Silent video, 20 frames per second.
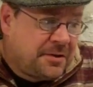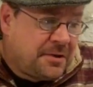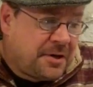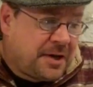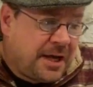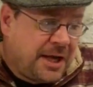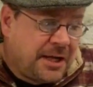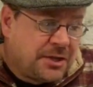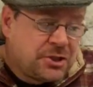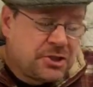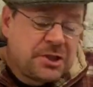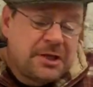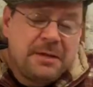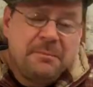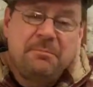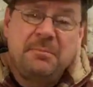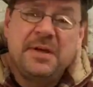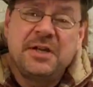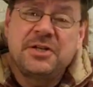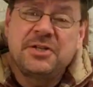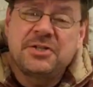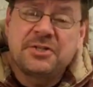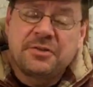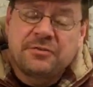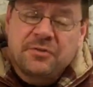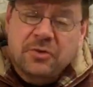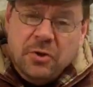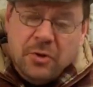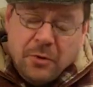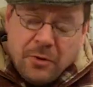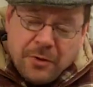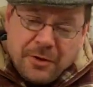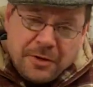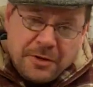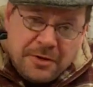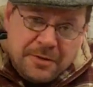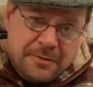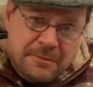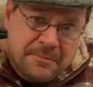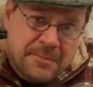They're actually bits of
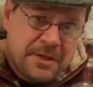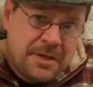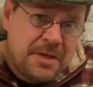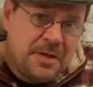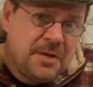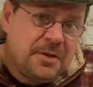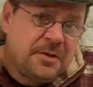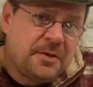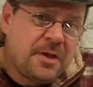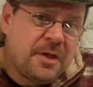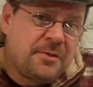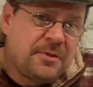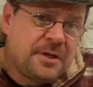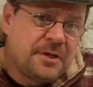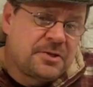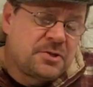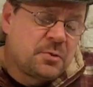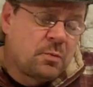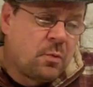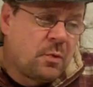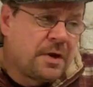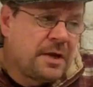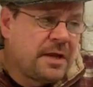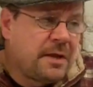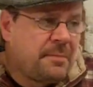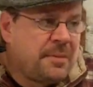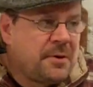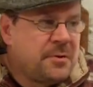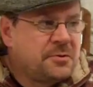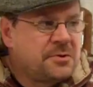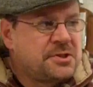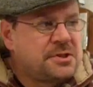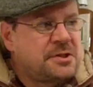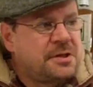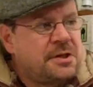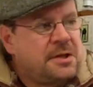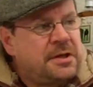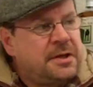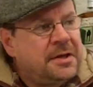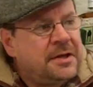cork. Nothing to worry about.